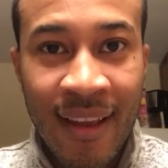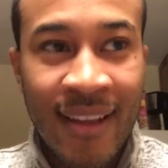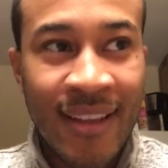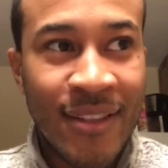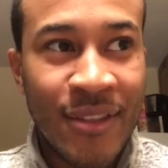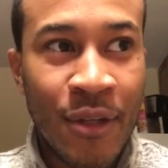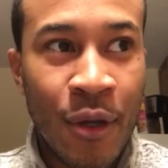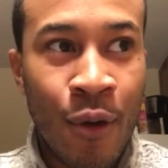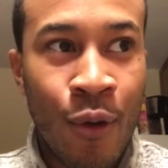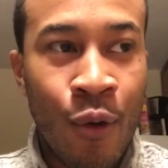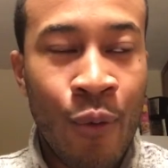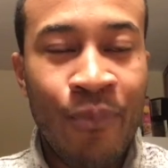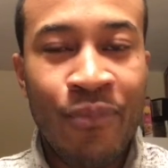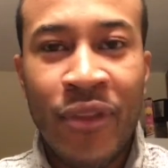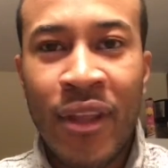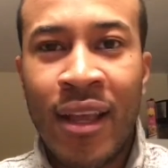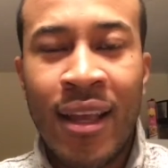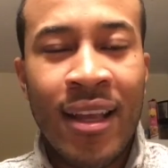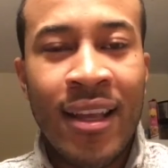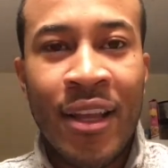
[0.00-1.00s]
So,
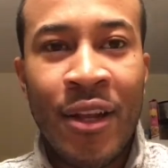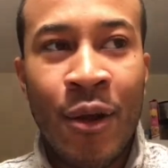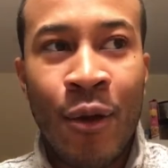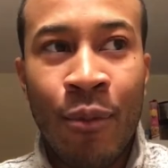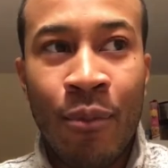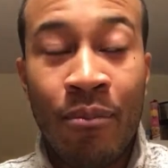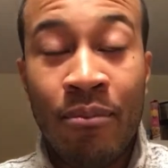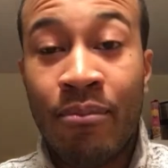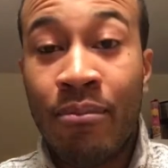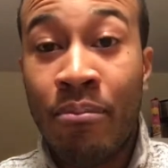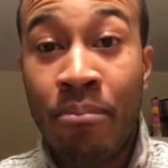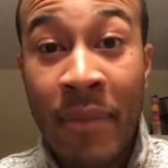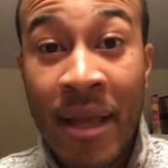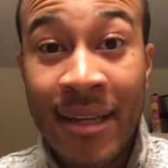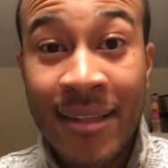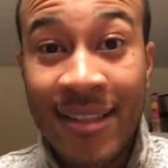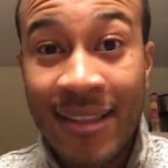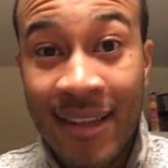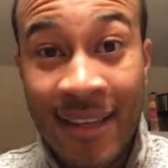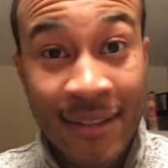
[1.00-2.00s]
you know,
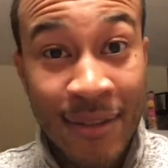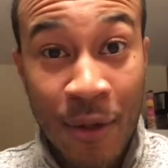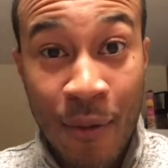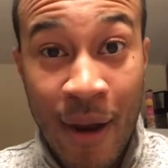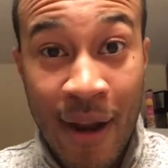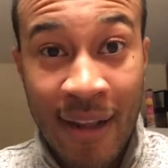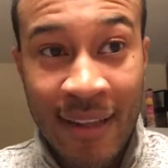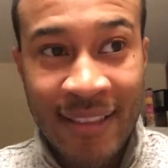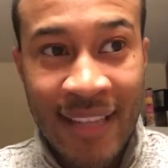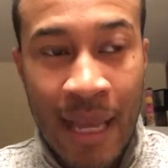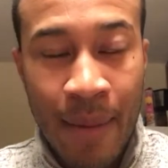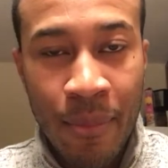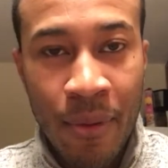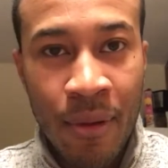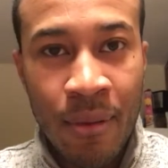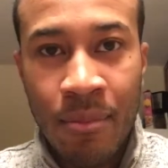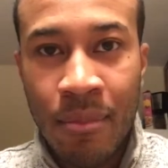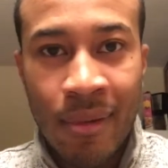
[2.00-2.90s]
Mint is a great example.